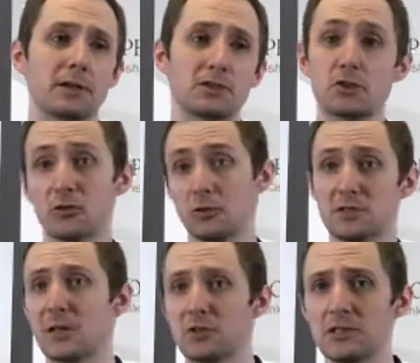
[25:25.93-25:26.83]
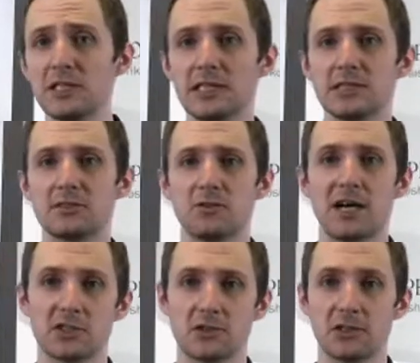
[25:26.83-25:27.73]
children with special needs to
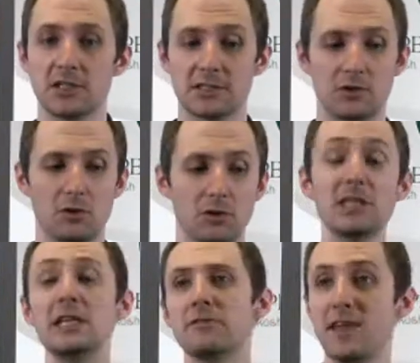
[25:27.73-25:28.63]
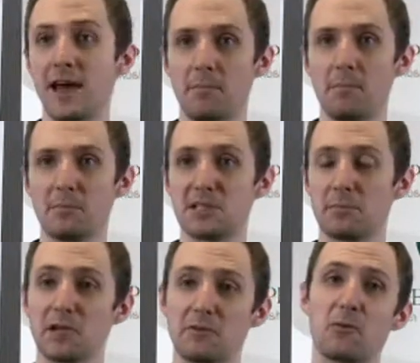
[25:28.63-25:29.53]
actually still leave them
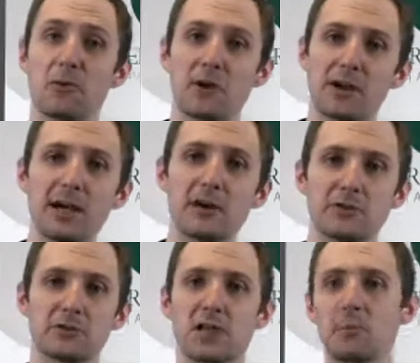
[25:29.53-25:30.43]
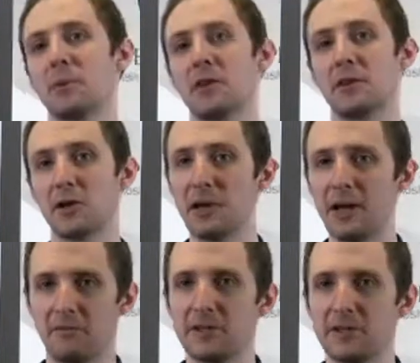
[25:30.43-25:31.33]
something for their care to supplement their
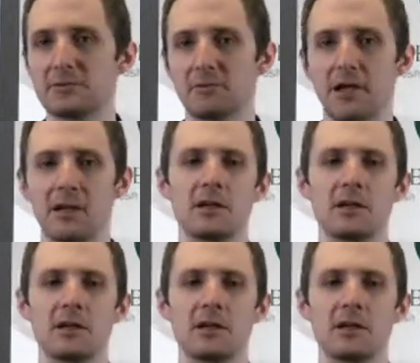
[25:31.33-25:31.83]
benefits, right?